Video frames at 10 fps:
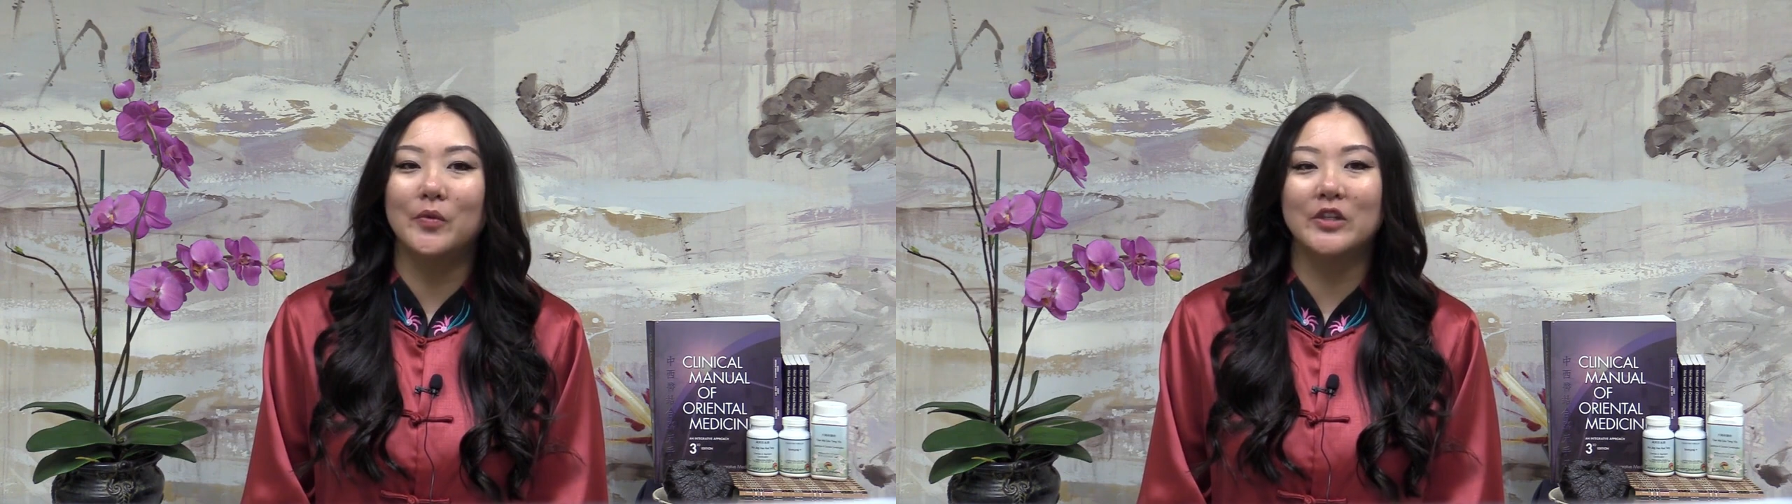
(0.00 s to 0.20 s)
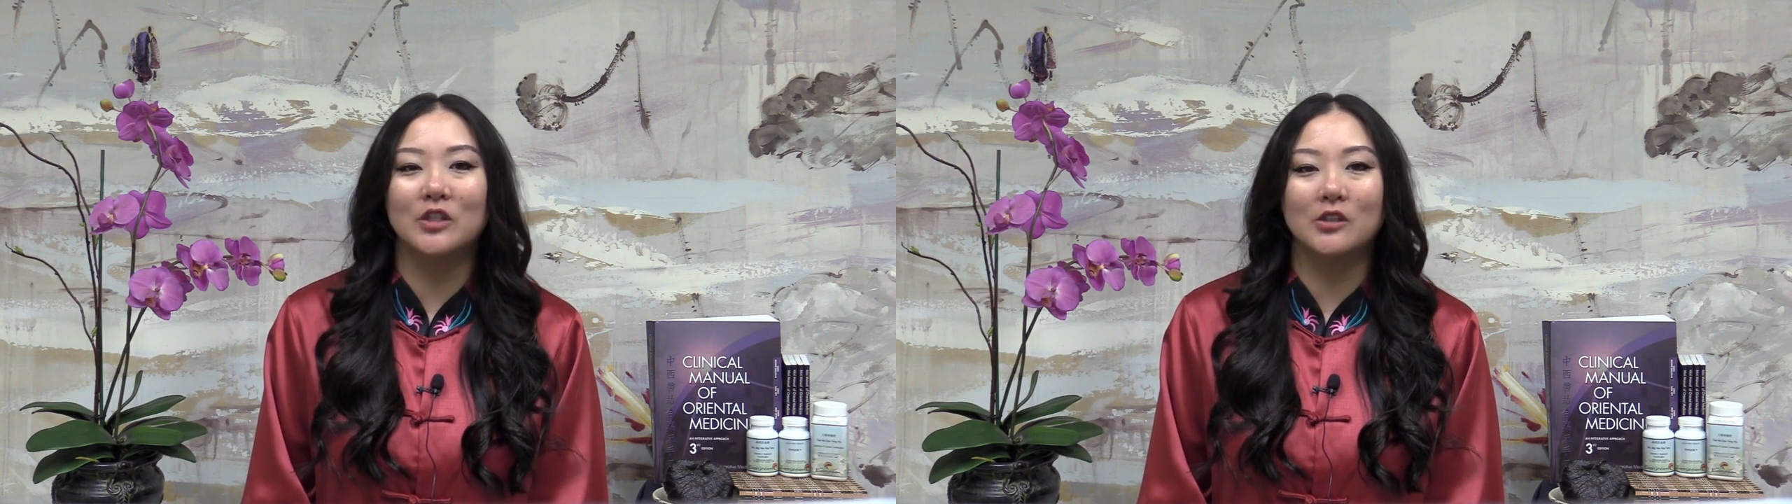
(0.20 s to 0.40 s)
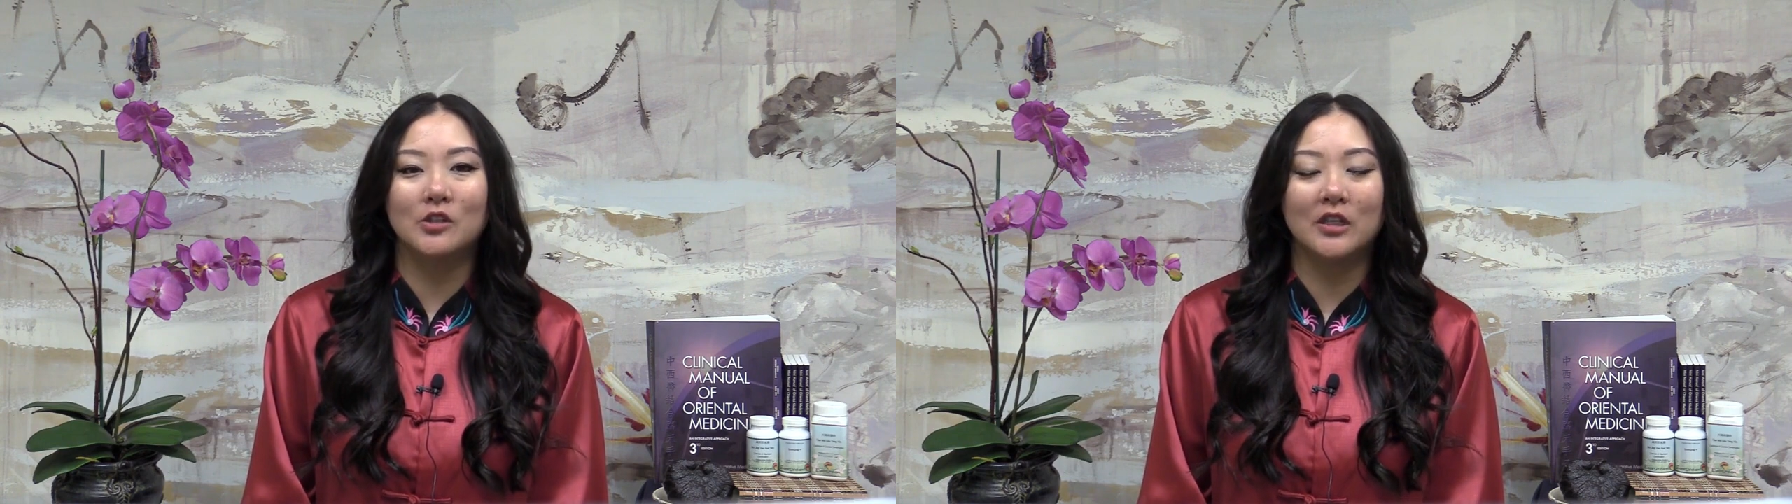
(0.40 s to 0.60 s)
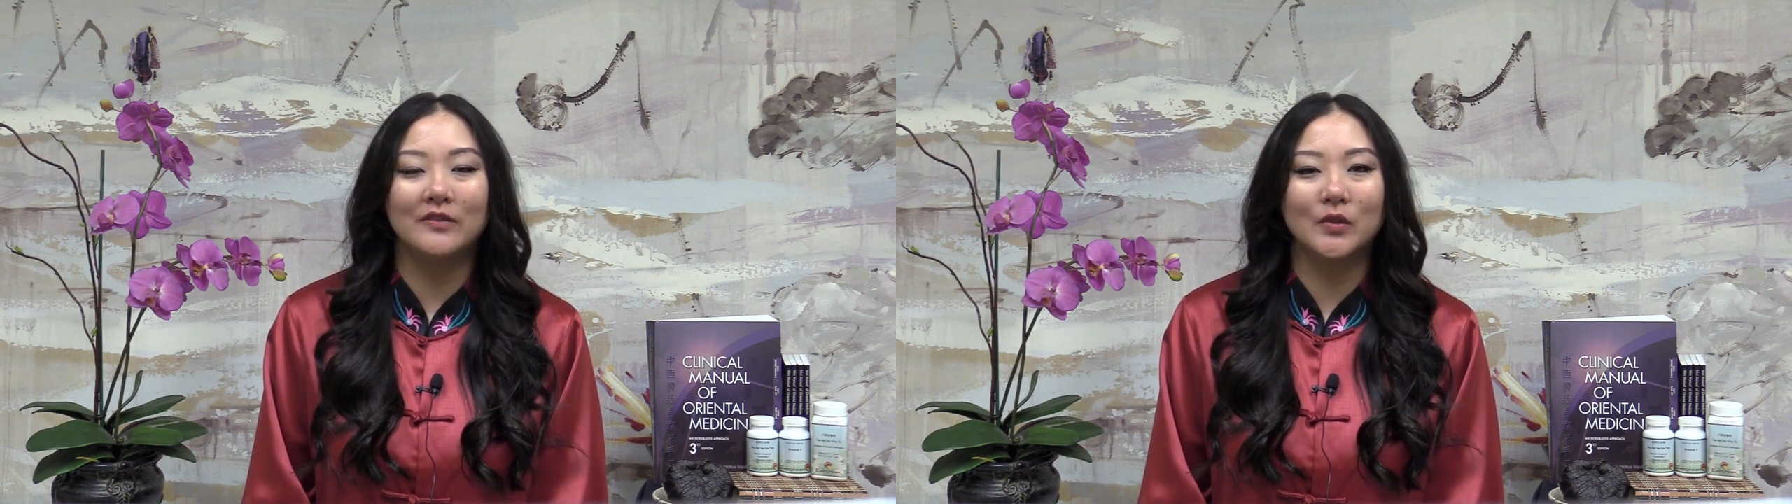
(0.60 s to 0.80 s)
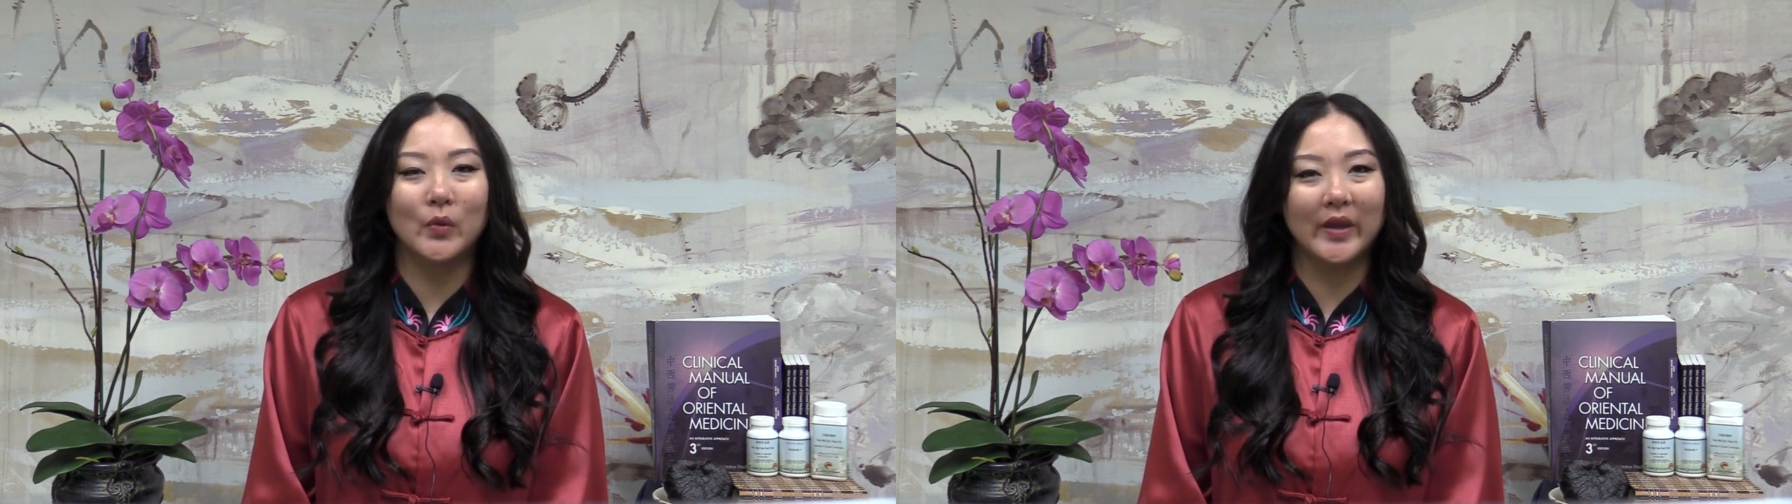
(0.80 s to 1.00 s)
which
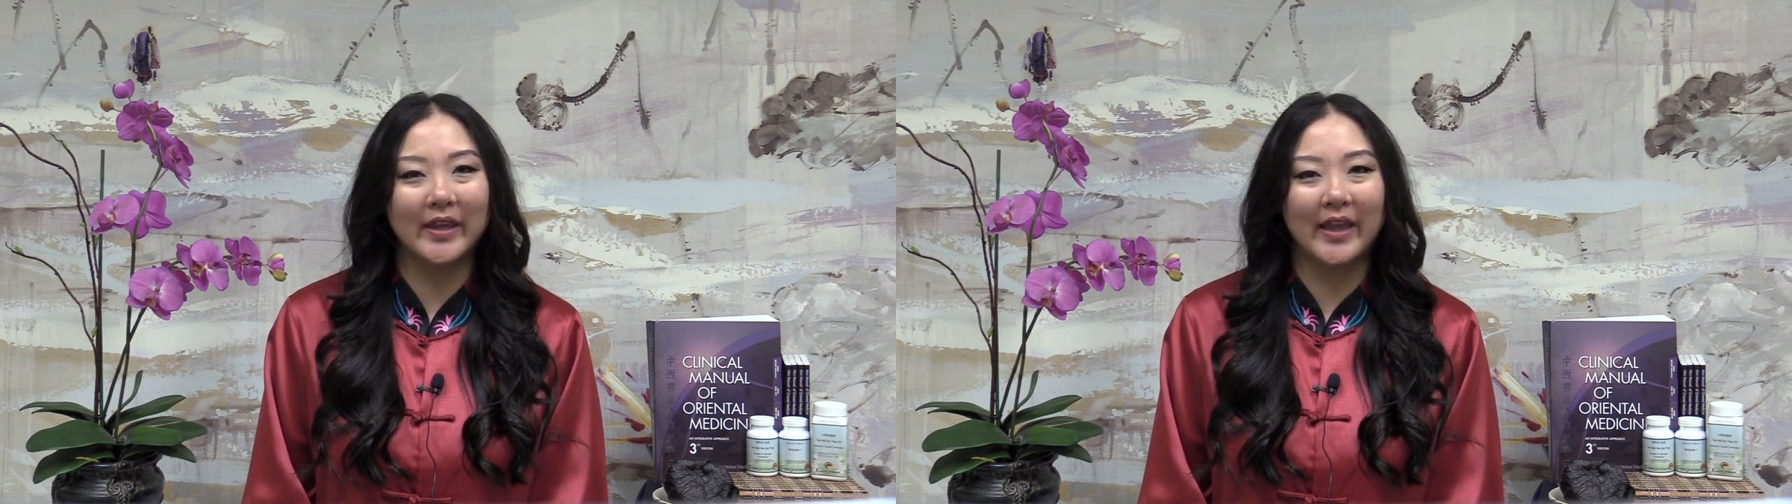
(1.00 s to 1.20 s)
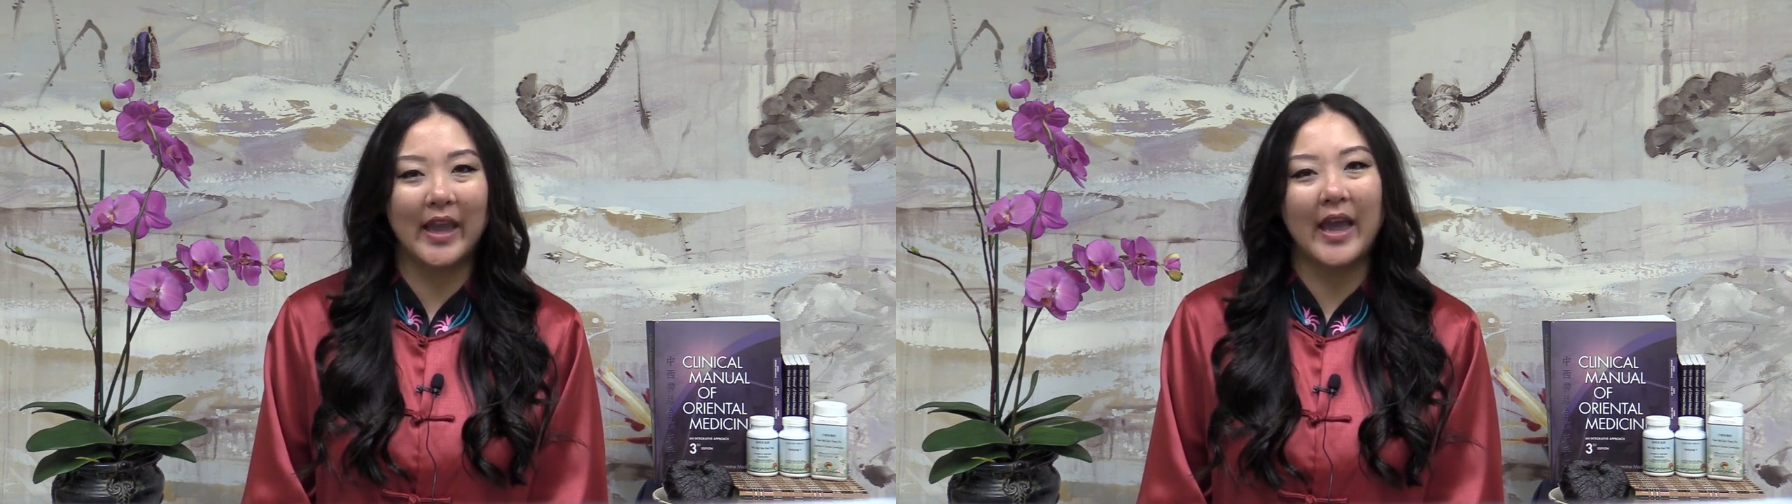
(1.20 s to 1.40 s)
achieves quick